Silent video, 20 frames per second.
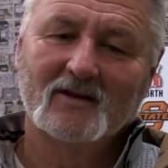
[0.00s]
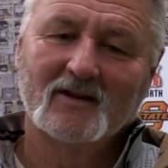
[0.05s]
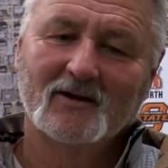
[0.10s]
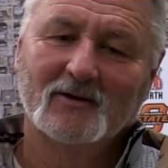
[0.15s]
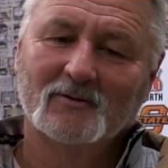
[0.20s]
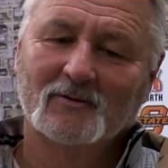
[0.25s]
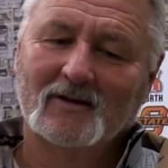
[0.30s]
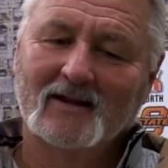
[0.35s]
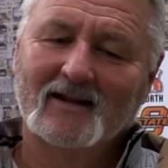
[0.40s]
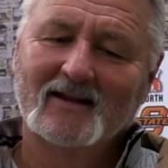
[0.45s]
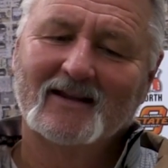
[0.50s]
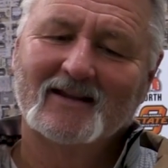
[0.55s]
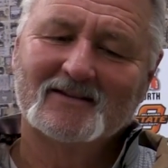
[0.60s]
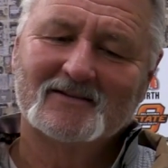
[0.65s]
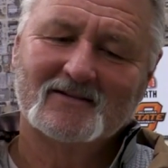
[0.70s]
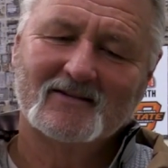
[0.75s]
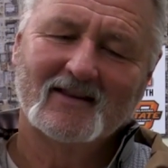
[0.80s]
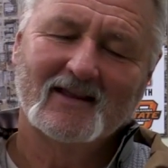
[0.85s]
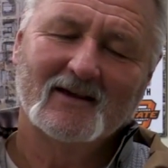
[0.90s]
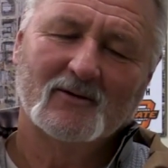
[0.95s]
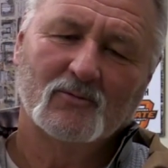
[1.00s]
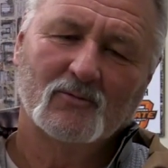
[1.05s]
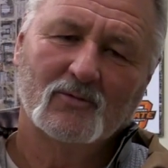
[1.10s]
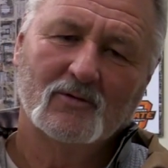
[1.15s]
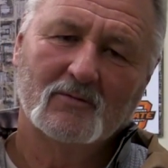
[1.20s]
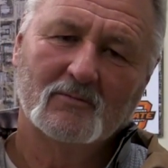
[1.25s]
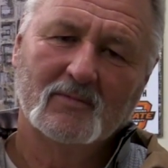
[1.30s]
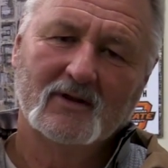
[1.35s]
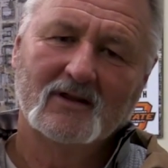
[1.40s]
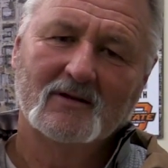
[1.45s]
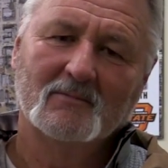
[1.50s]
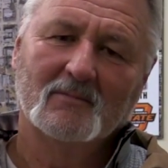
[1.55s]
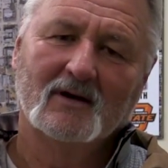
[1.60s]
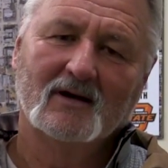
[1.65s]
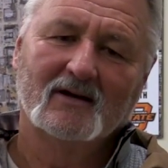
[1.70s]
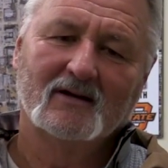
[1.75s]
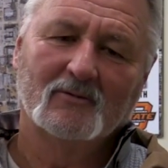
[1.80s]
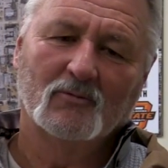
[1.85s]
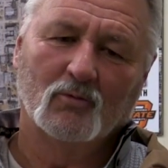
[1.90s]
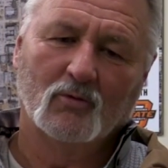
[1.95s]
No, and that would be
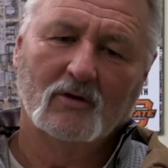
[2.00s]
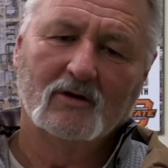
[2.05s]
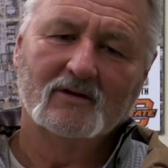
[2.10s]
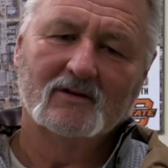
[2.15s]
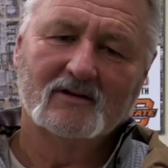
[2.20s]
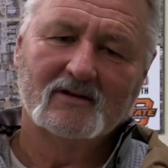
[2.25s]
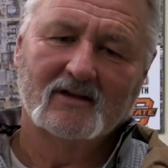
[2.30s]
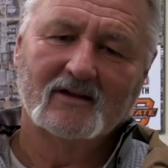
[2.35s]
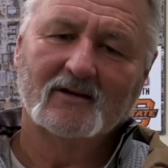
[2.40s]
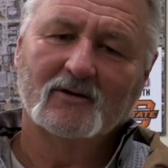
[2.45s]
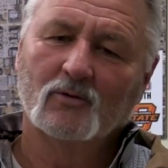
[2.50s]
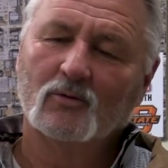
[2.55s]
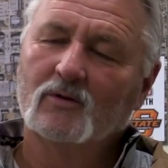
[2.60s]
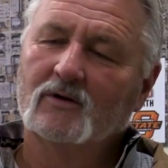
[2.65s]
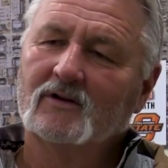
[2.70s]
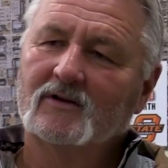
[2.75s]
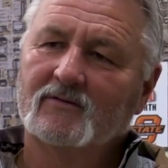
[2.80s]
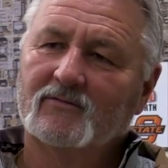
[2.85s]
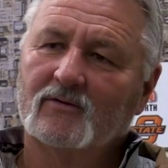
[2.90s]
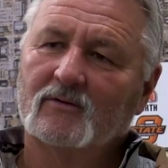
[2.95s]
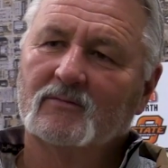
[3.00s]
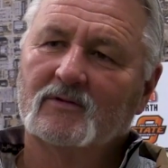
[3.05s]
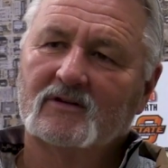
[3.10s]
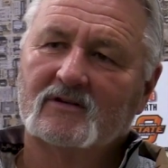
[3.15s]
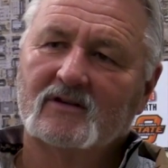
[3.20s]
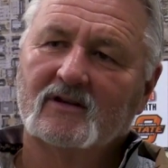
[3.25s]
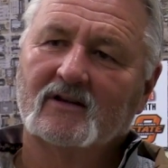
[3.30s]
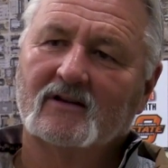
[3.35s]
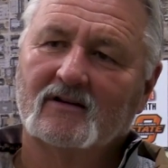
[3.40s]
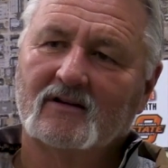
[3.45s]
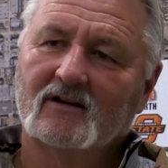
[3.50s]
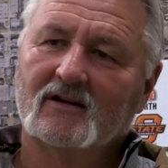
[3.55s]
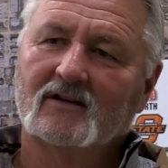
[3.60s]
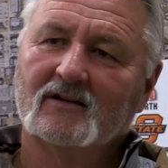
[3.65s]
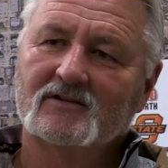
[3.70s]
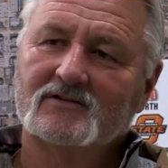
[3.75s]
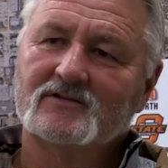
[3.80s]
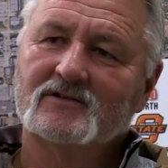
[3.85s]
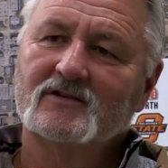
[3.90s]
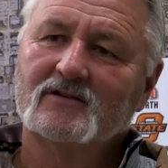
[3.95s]
my one takeaway from the
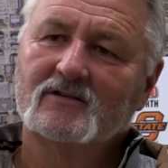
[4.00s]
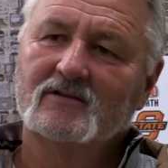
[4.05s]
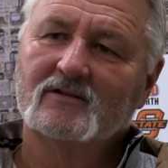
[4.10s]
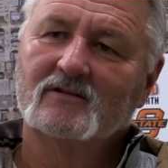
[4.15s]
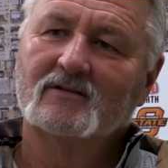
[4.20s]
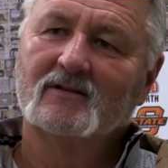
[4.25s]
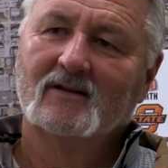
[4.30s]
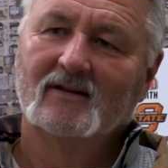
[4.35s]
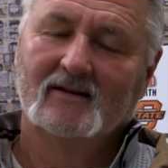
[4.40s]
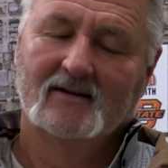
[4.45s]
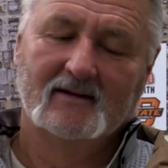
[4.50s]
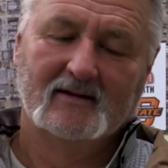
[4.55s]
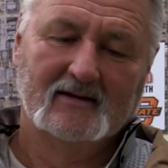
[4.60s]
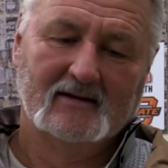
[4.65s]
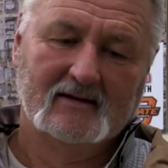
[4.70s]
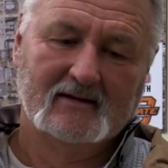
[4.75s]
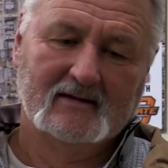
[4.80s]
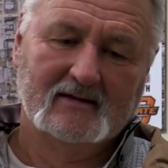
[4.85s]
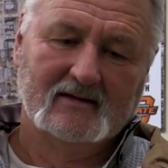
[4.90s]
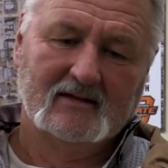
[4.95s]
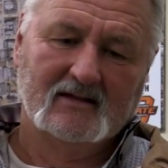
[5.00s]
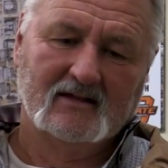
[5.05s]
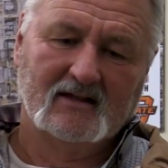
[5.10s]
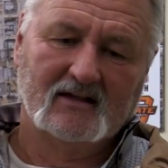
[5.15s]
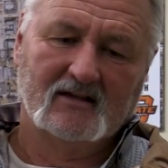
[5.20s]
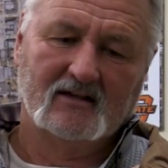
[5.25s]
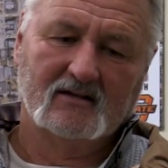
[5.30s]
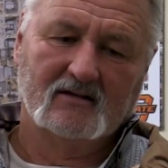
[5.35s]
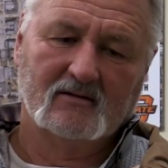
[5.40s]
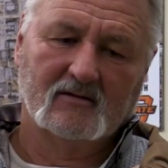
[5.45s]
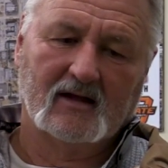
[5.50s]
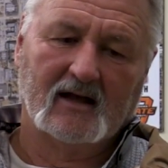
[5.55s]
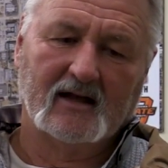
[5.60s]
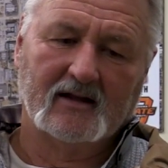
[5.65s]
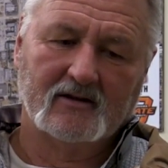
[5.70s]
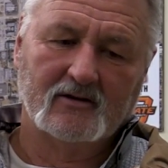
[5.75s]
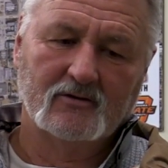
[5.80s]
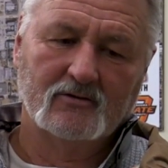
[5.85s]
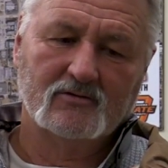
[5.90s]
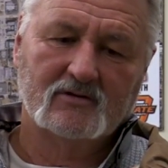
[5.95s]
technology, that
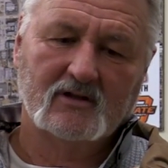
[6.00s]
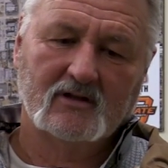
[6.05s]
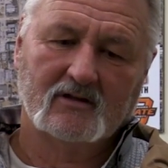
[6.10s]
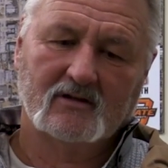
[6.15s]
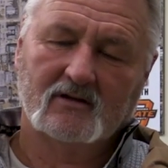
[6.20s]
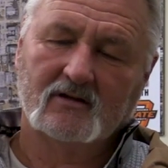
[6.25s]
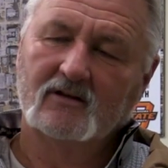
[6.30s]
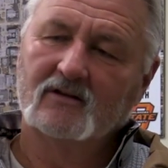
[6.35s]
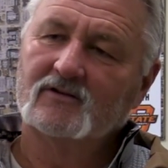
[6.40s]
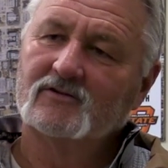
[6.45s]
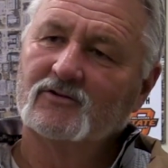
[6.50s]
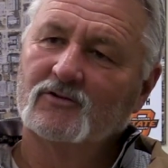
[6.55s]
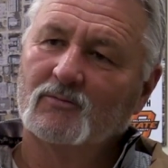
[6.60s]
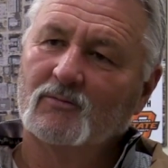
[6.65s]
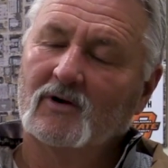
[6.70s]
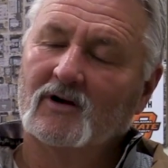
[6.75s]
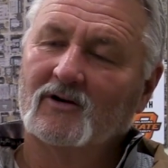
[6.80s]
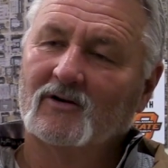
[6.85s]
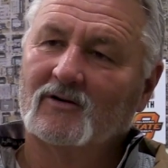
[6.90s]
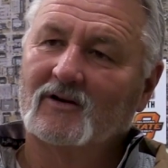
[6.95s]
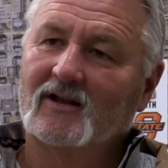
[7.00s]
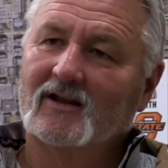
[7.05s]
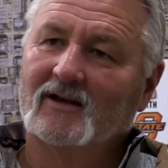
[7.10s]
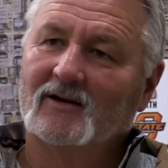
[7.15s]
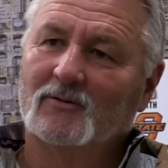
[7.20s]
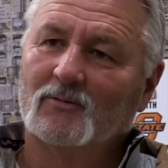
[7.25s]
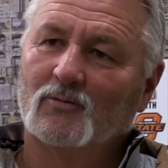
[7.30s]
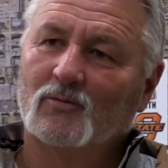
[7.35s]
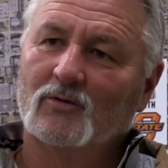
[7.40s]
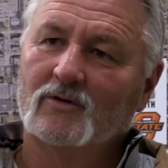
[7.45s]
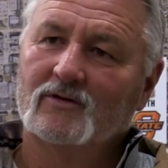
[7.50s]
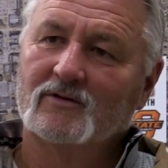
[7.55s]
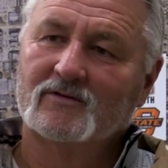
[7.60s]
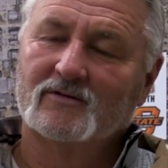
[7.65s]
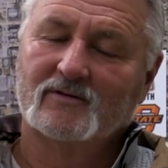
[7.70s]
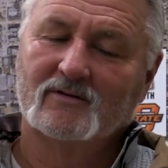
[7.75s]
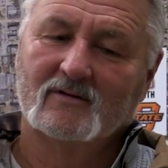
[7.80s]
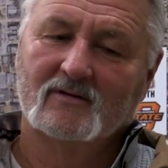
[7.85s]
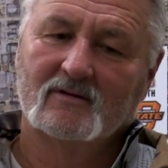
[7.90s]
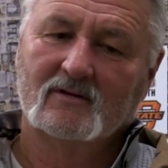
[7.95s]
I do tend to get too bogged down
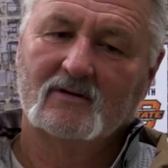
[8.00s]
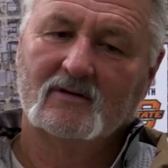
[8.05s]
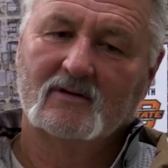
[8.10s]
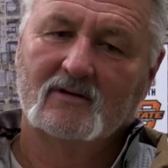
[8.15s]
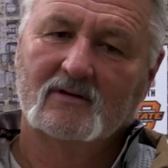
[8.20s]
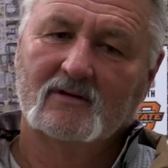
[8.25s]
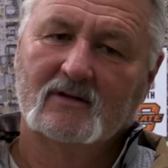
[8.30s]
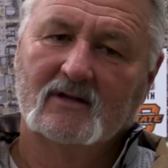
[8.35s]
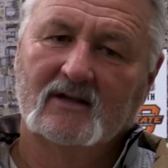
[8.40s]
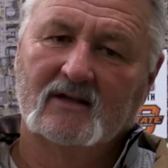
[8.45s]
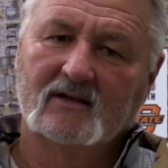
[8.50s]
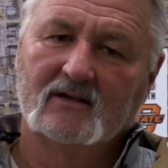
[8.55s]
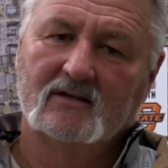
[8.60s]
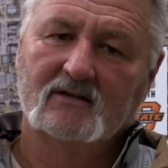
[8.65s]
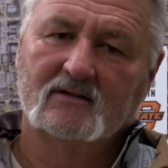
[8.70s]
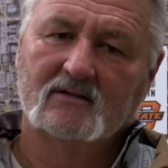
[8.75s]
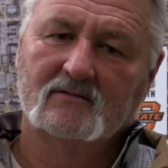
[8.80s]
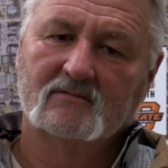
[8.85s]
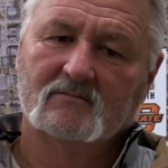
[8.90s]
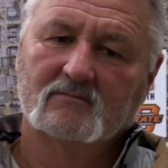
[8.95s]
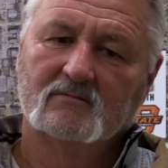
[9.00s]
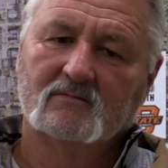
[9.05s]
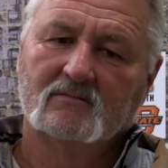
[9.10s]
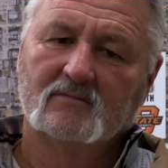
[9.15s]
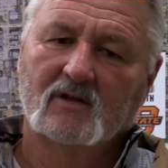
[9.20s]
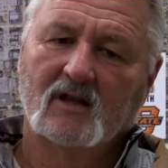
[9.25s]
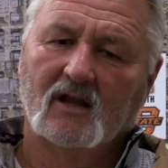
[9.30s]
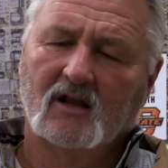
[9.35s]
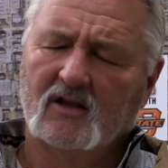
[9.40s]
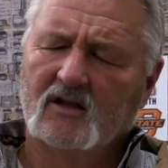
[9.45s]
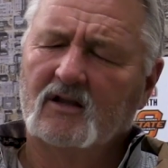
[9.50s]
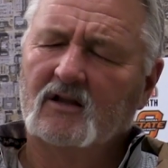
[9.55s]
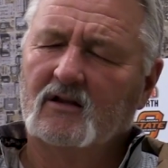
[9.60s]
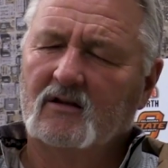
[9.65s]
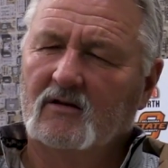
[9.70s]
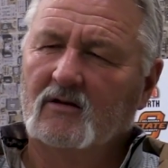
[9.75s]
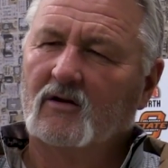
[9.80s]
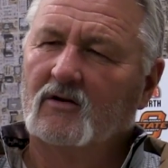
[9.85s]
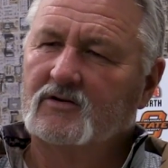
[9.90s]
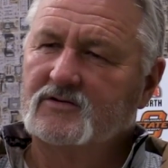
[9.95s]
with a
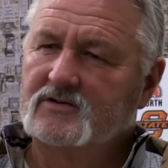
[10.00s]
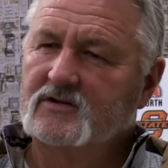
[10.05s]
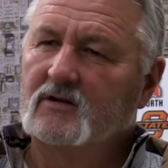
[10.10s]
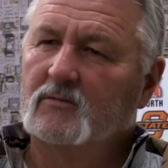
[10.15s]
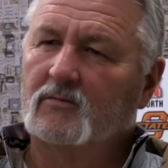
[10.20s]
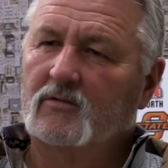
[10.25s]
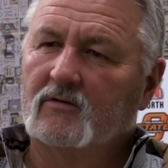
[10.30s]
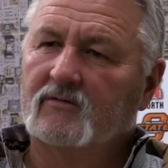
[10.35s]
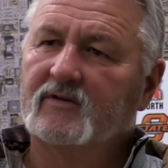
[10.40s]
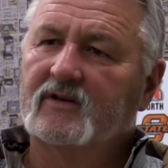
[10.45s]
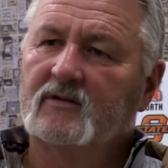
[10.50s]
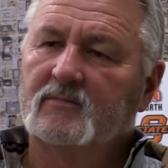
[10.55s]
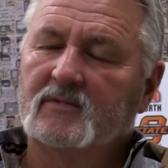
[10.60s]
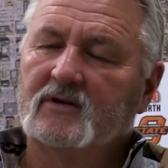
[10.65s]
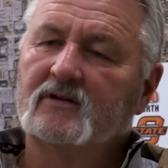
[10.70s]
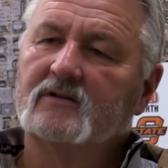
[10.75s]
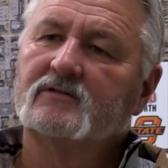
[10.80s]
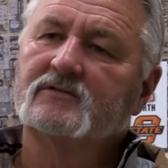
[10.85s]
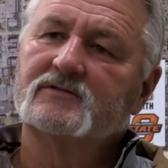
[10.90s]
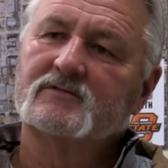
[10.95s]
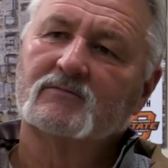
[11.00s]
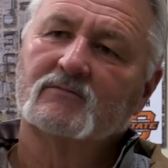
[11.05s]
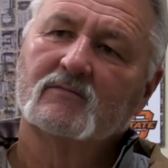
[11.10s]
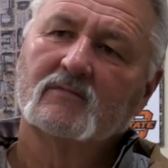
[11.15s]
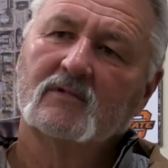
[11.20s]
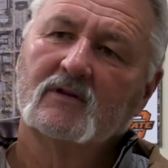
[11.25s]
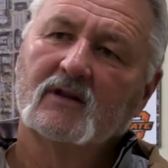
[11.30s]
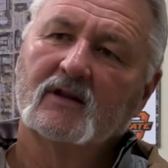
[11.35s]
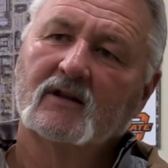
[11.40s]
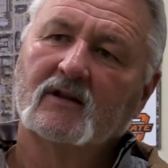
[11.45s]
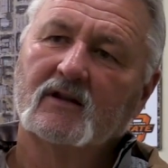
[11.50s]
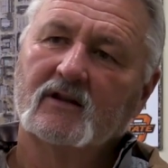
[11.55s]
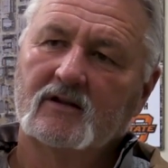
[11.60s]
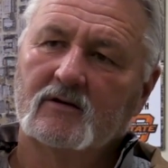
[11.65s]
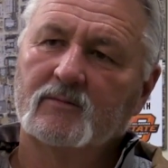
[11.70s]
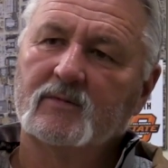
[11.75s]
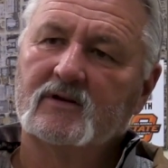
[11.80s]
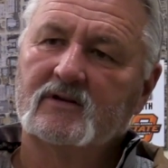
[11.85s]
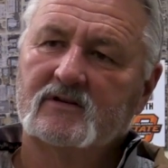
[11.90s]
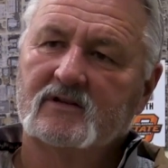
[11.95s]
large number of emails that need
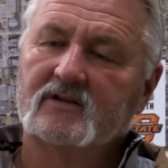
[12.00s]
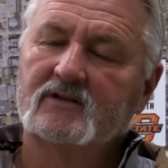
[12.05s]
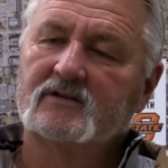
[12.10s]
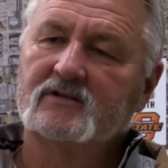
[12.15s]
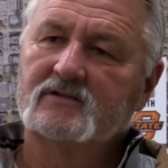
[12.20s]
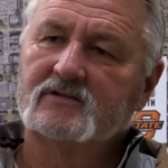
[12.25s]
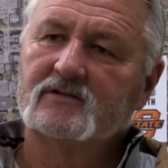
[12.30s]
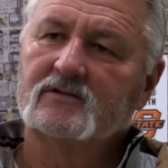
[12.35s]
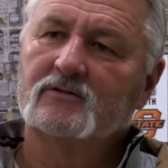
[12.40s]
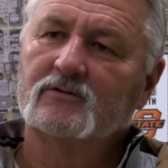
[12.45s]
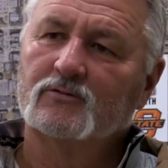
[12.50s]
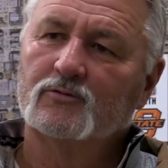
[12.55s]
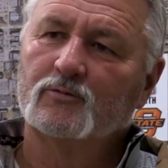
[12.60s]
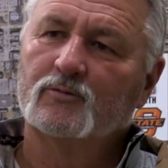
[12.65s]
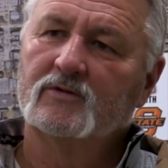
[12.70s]
to be tended to,